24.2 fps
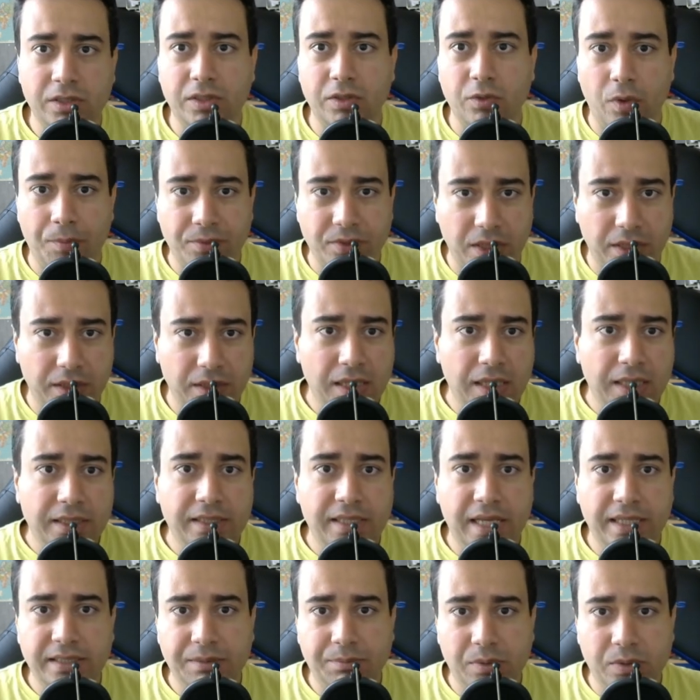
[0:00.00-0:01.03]
the website, the
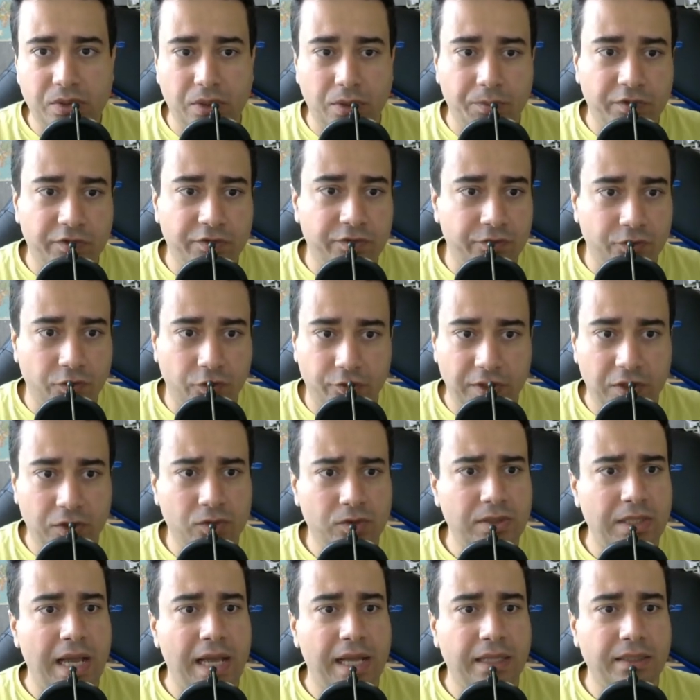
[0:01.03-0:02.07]
ACP server for
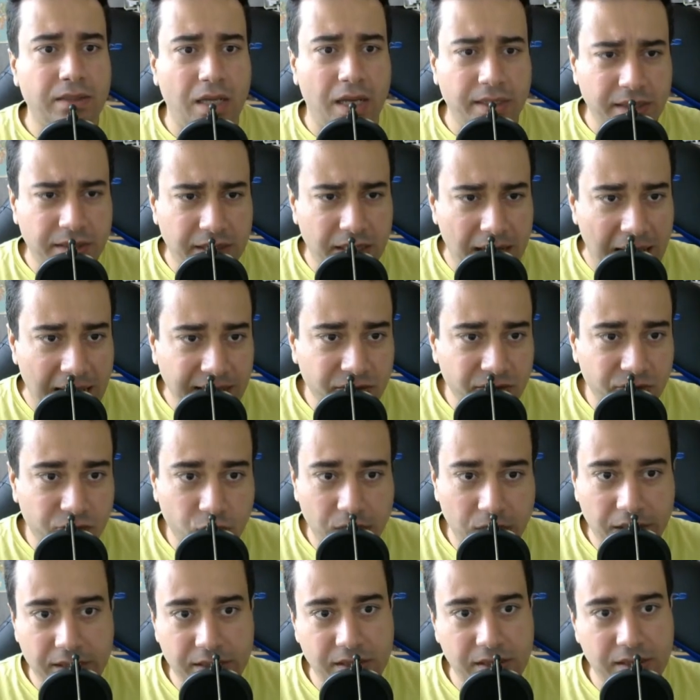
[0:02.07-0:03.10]
Windows, and I think the last
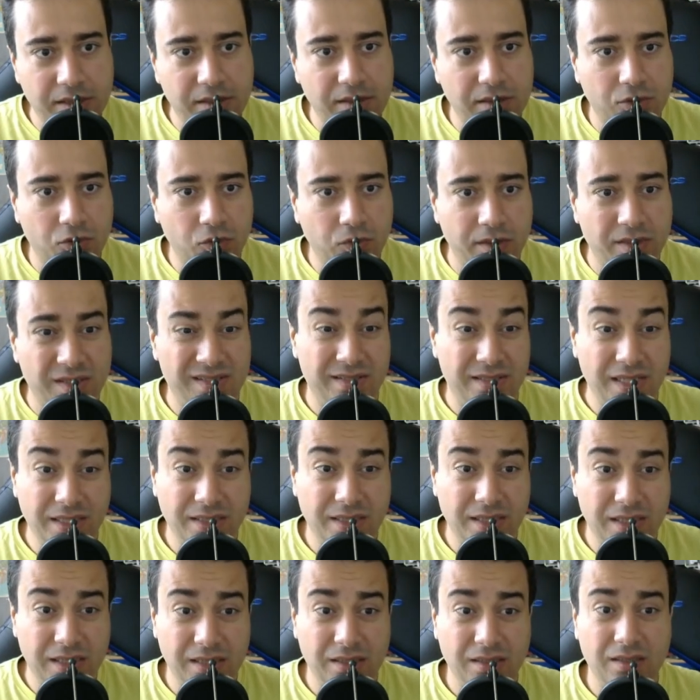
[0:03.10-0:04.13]
release is
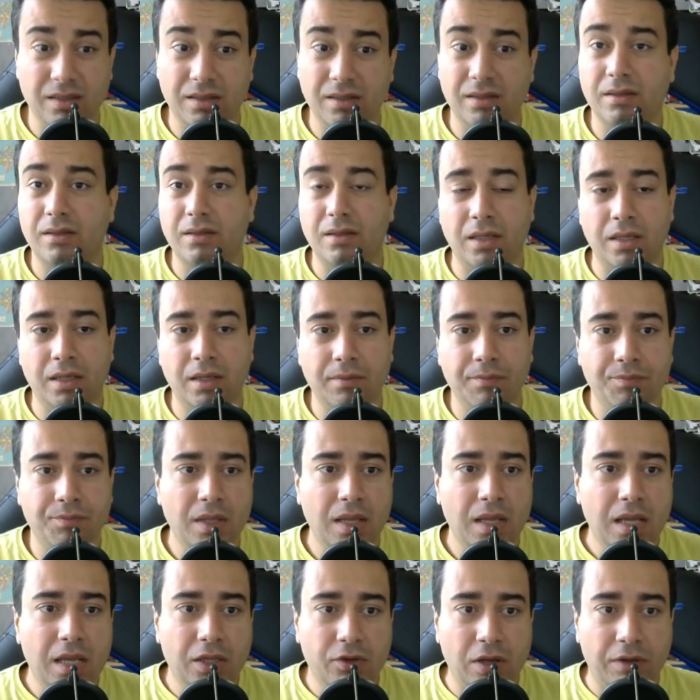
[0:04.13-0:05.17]
2016. You
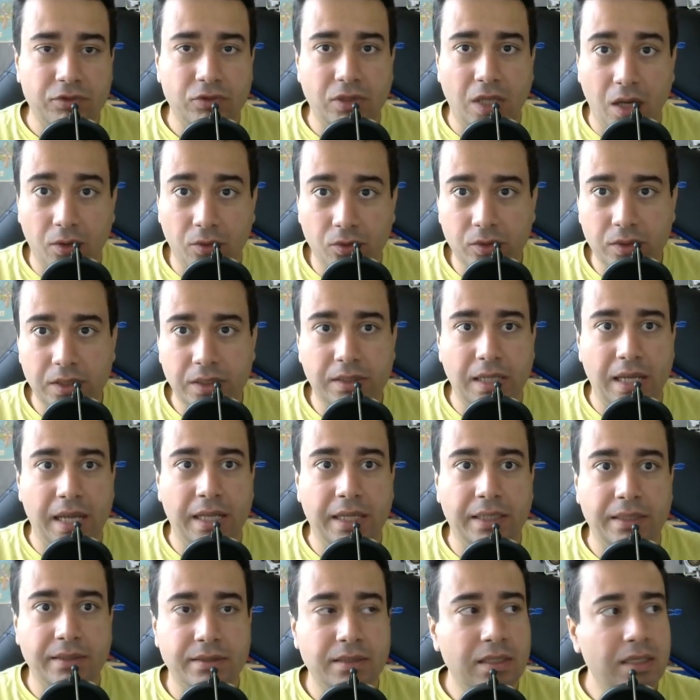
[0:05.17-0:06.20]
have to download it,
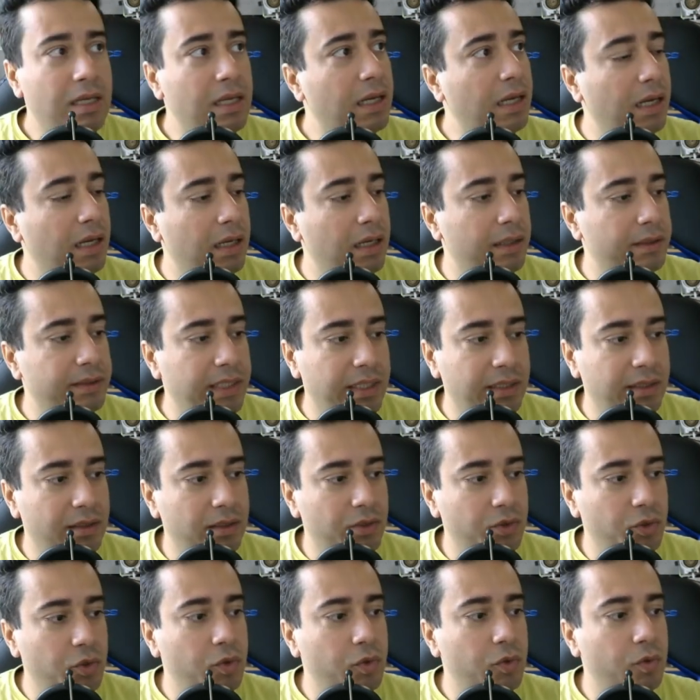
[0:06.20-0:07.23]
and then
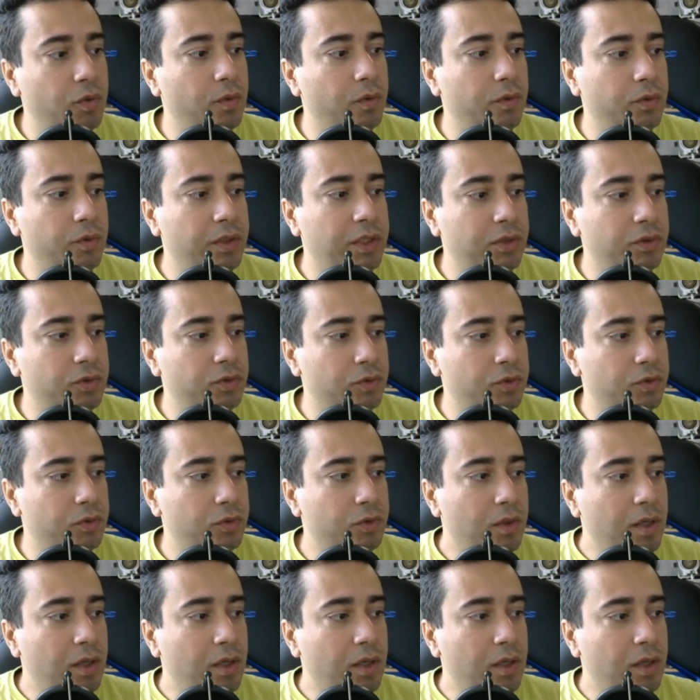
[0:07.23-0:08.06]
you need to